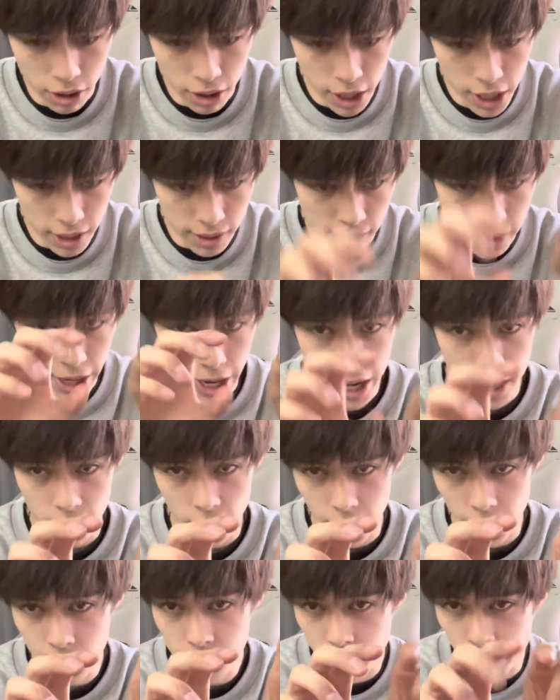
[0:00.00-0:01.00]
has the
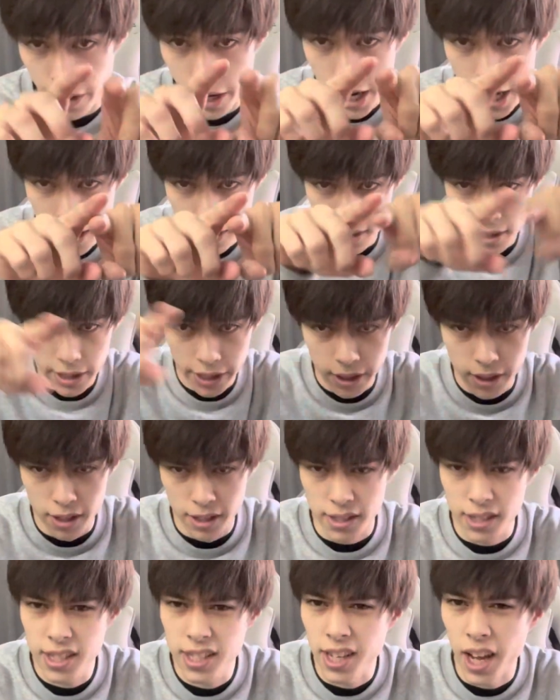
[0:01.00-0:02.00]
headlights and then it has like the
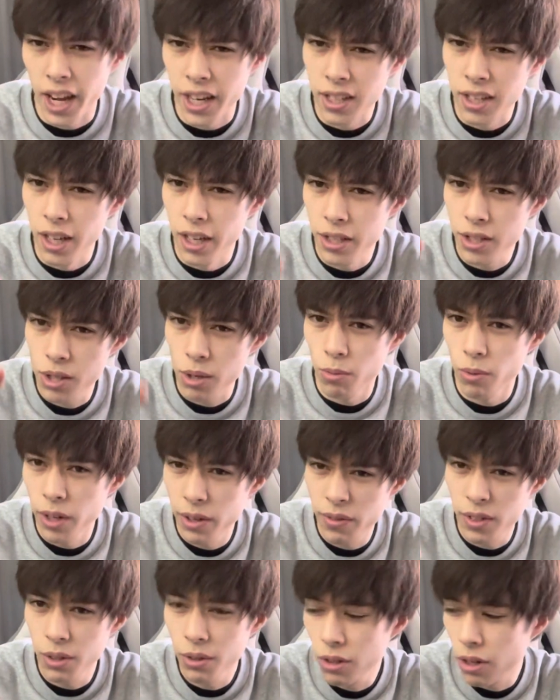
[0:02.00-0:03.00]
side lights or
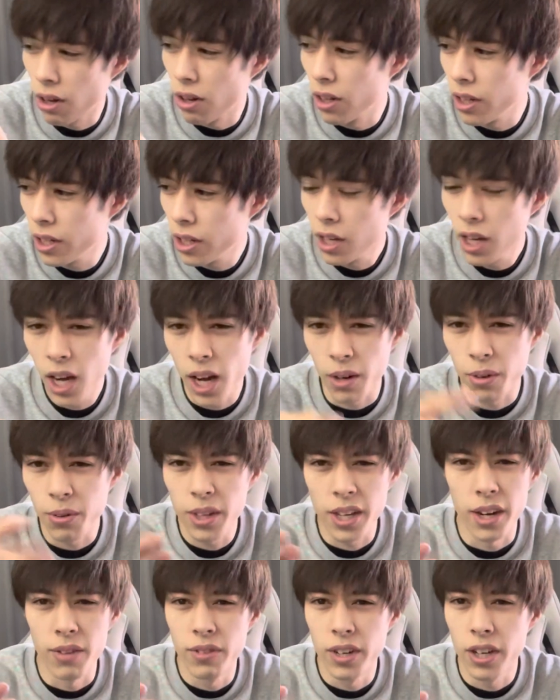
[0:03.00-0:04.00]
whatever you call it. I don't
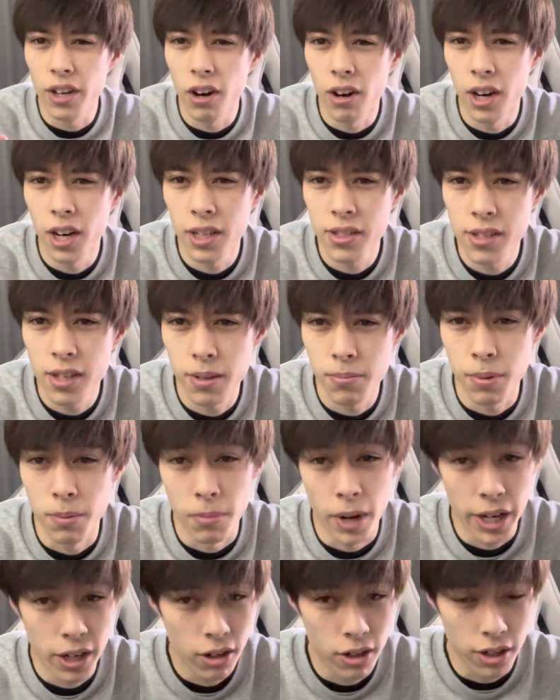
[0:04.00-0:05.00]
think every car has that, but
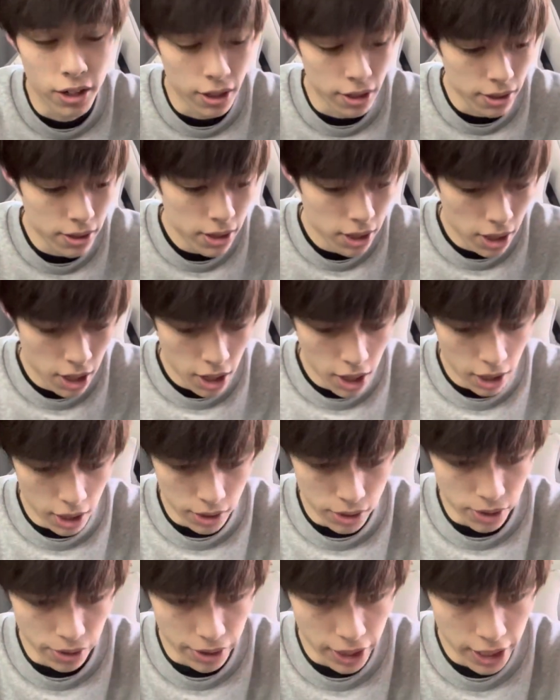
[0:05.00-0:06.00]
my car does.
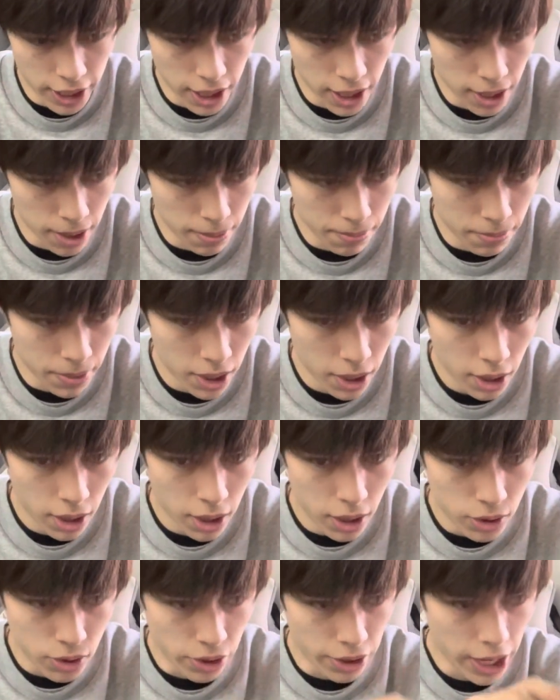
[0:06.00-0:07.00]
So
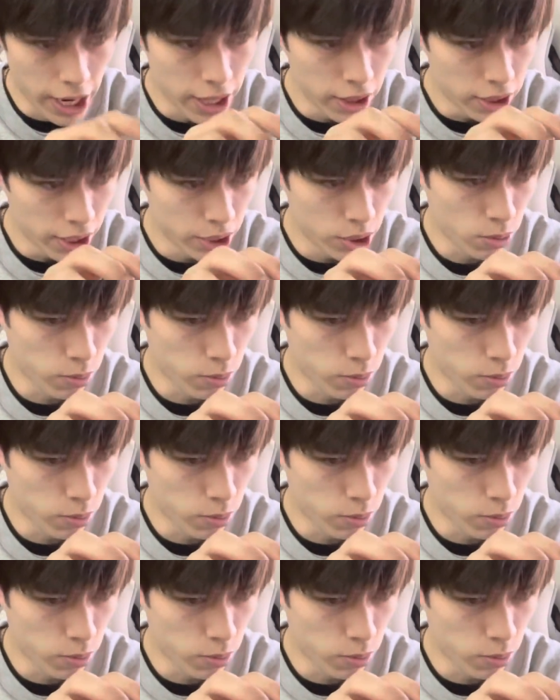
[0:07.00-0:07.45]
the headlights